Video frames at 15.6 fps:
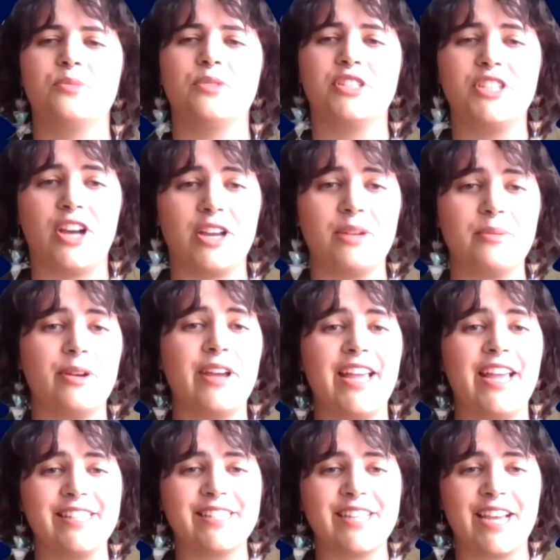we're talking about
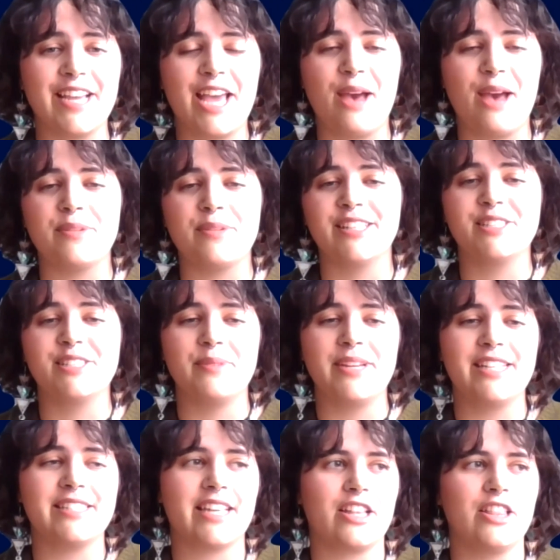anti-capitalism,
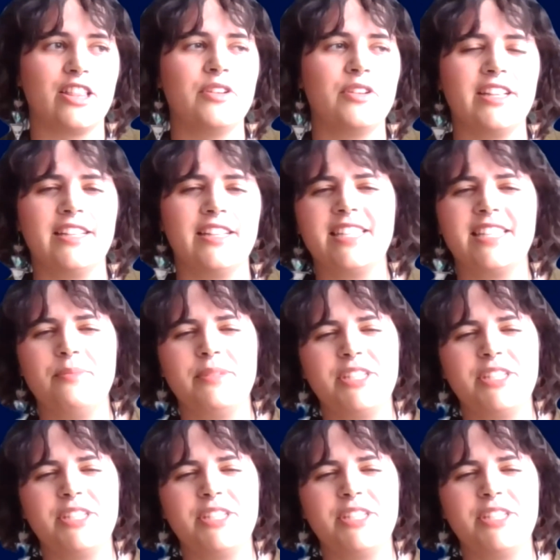anti-colonialism.